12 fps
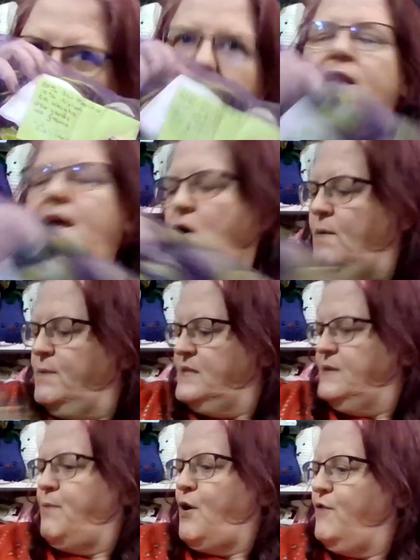like almost
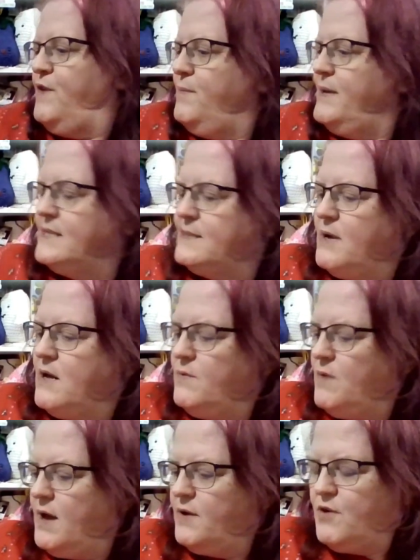a perfumey smell.
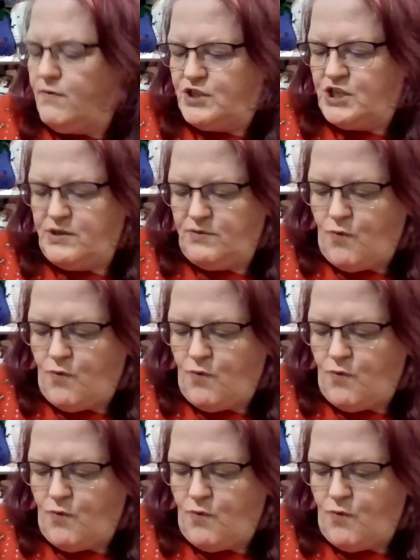I don't know if she